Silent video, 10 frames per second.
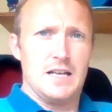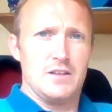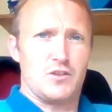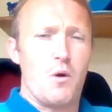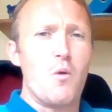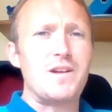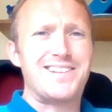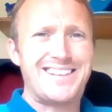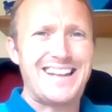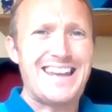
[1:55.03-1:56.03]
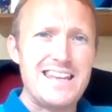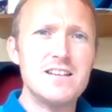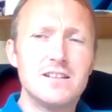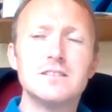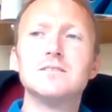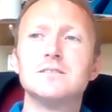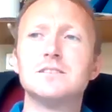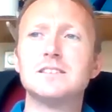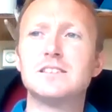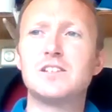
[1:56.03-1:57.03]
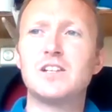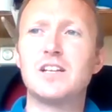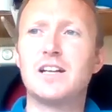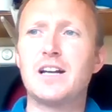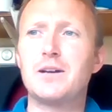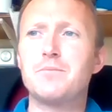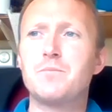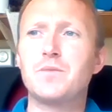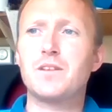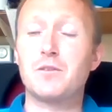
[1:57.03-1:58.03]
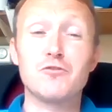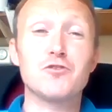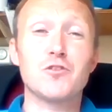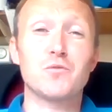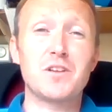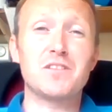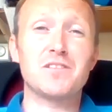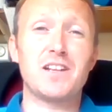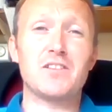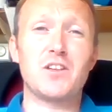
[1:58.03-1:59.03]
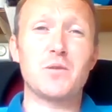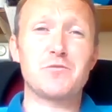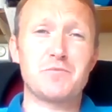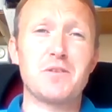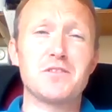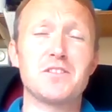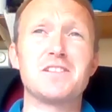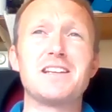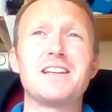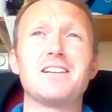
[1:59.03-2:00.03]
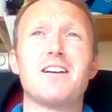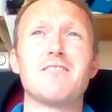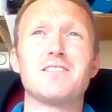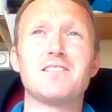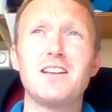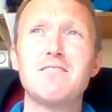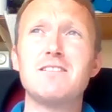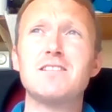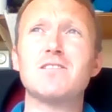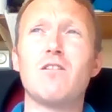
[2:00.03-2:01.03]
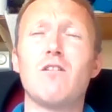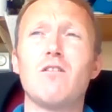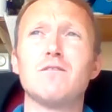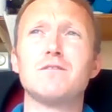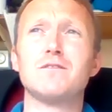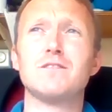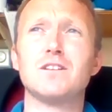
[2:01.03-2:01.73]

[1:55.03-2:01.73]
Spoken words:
So what we see, in Khrushchev's wanting to see how the US respond to this, are a series of